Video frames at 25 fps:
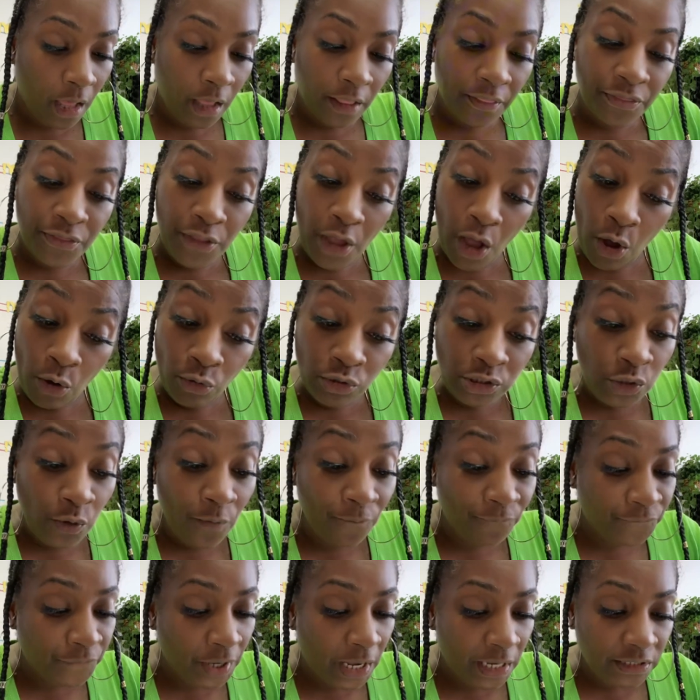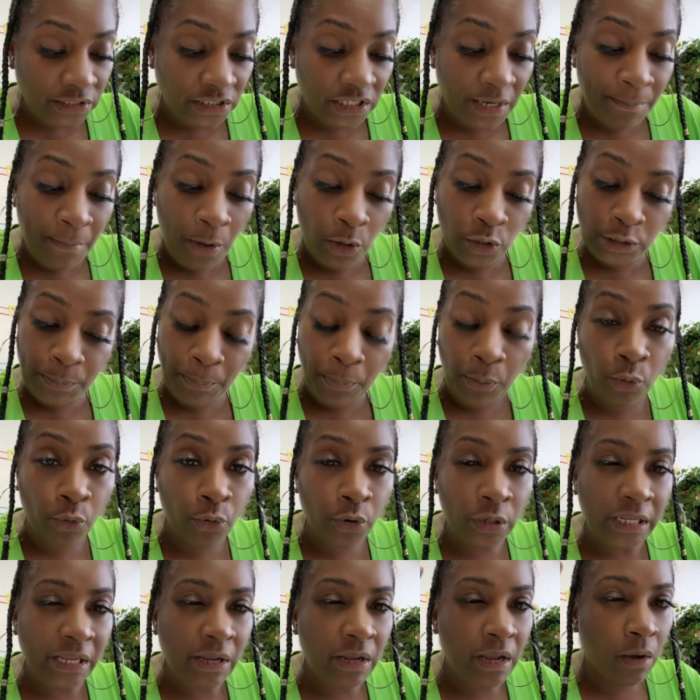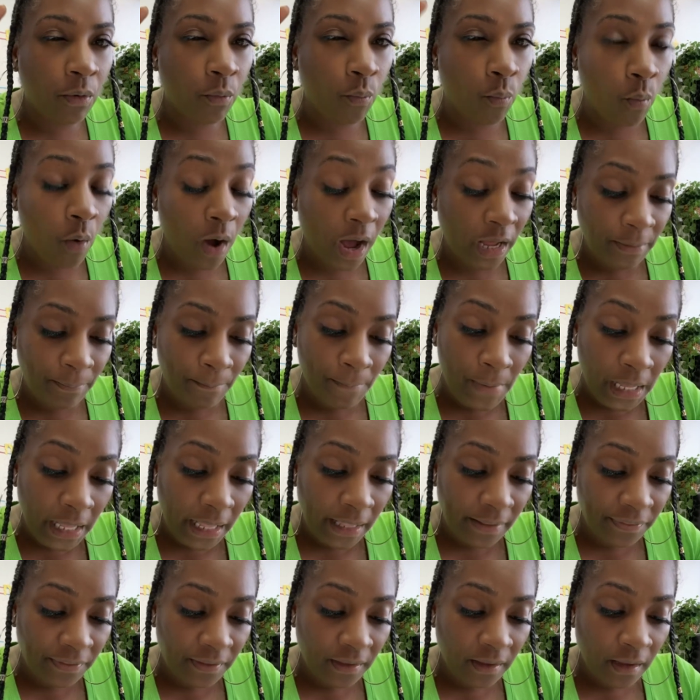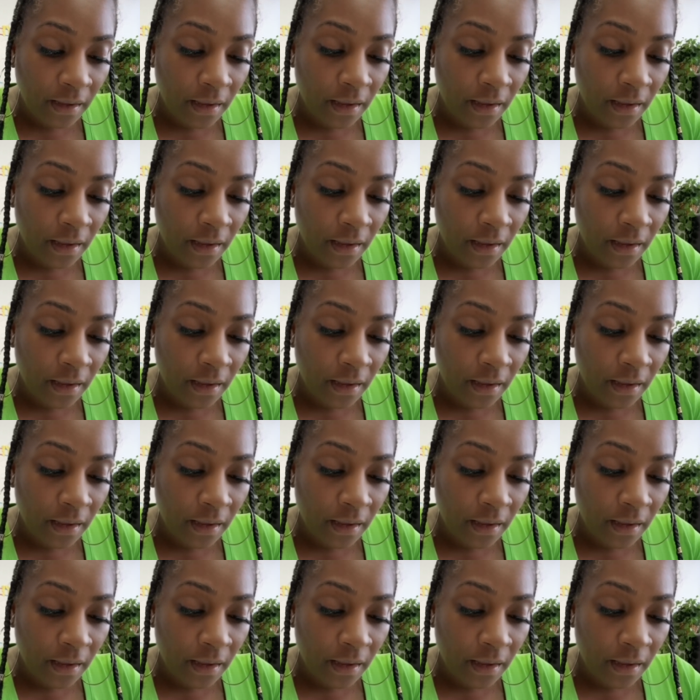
Those who function most poorly 1 month